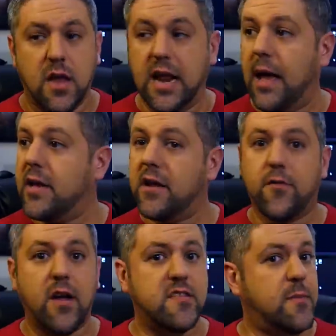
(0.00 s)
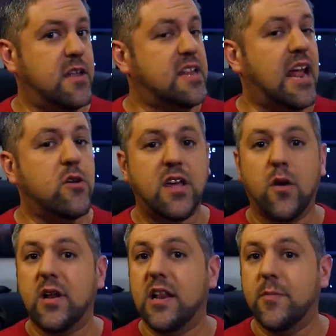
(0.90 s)
And I'm not afraid to admit it, and I don't care
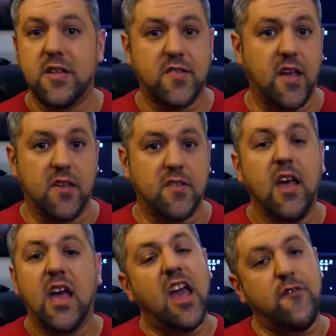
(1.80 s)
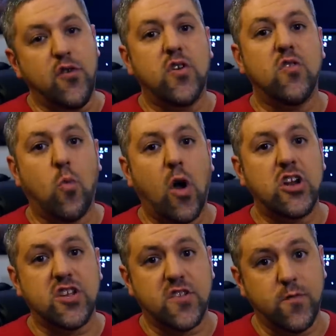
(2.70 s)
what anybody says. If you can
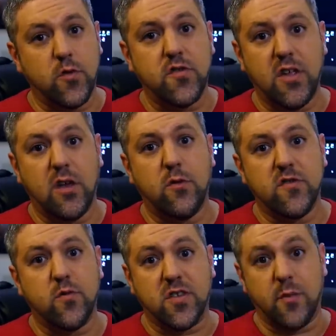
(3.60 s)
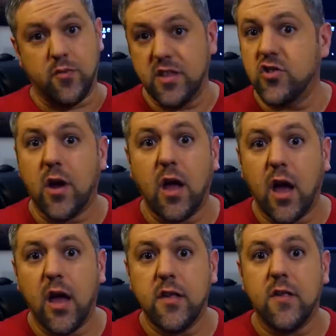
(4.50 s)
watch this full sequence with completely dry
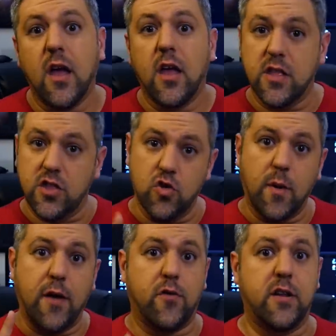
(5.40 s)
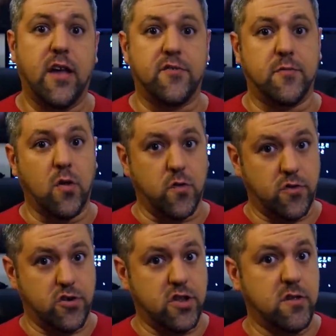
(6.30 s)
eyes, then you, my friend, have some soul
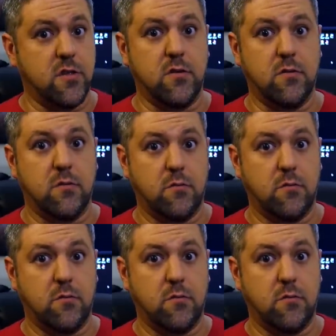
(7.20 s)
searching to do.